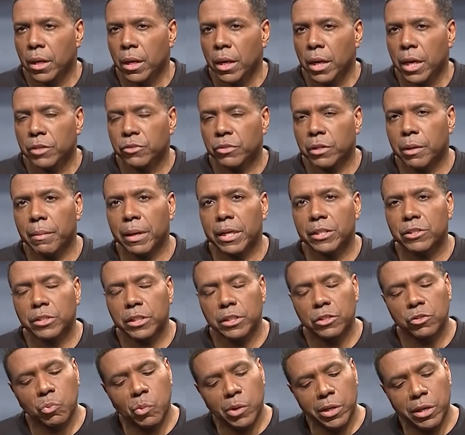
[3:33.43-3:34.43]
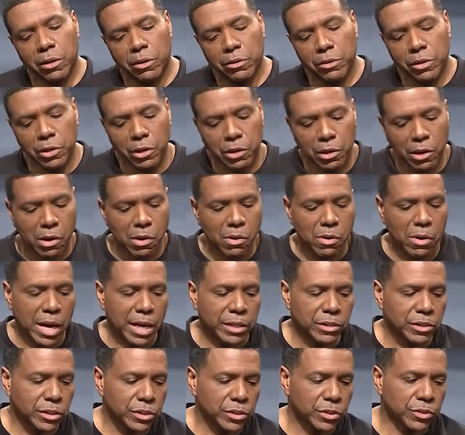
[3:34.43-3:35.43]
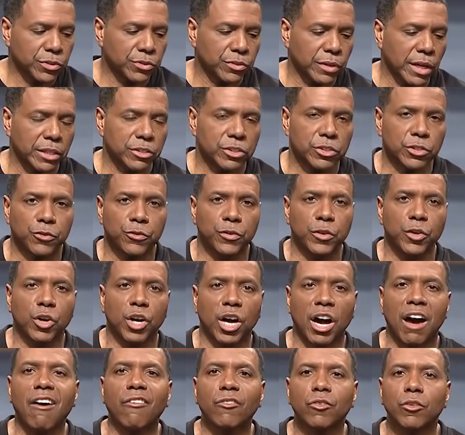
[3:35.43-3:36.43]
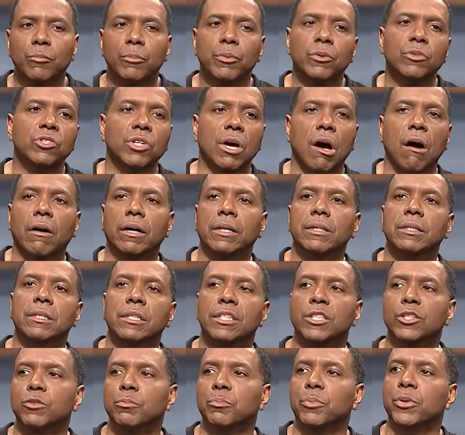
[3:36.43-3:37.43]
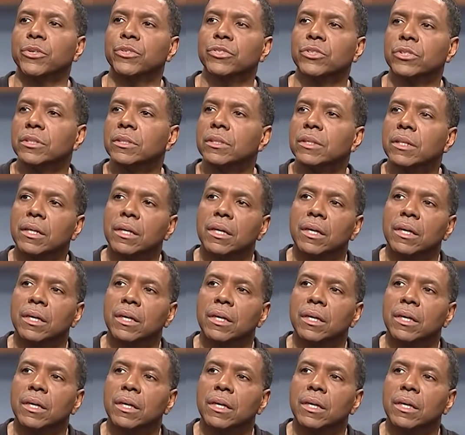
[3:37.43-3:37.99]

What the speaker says: And somebody says, well, you know, I just feel comfortable talking to this person.